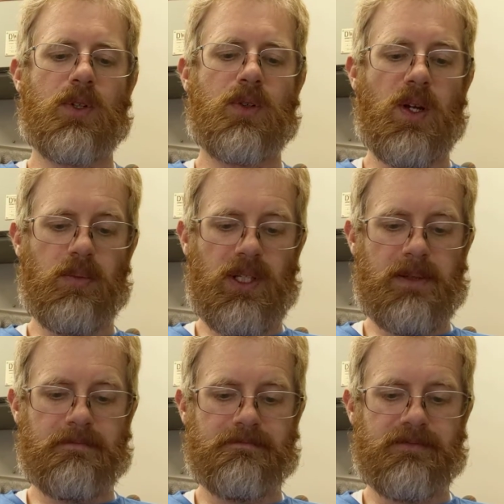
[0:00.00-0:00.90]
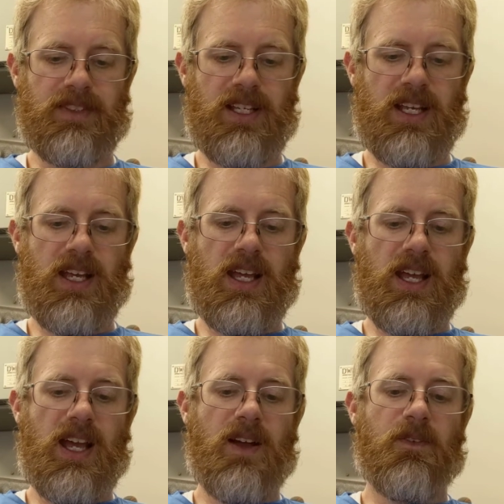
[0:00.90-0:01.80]
Gribley,
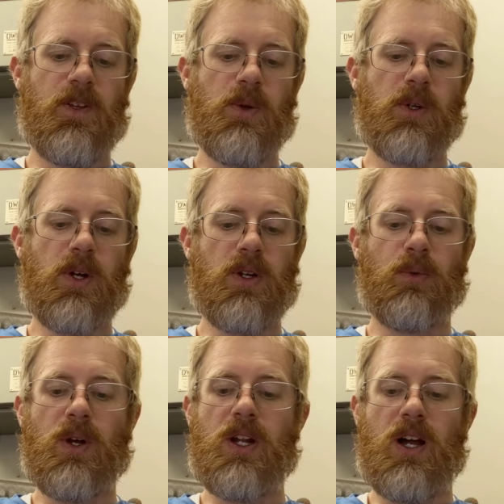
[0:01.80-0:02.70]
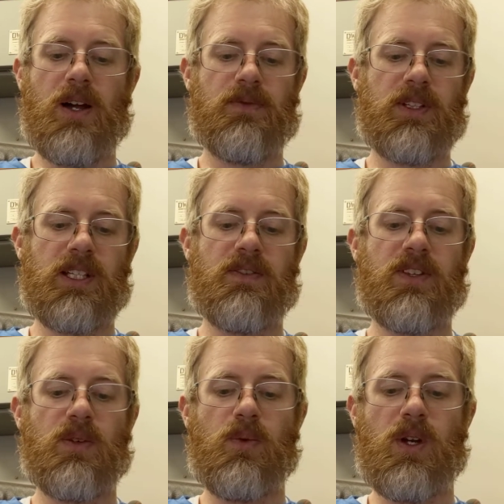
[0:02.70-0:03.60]
If you're going to run off and live
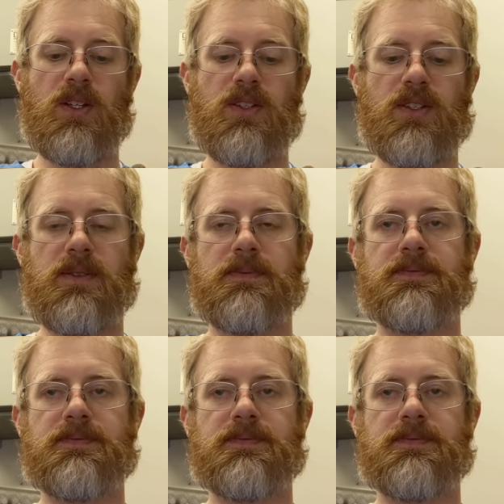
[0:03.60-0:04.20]
in the woods,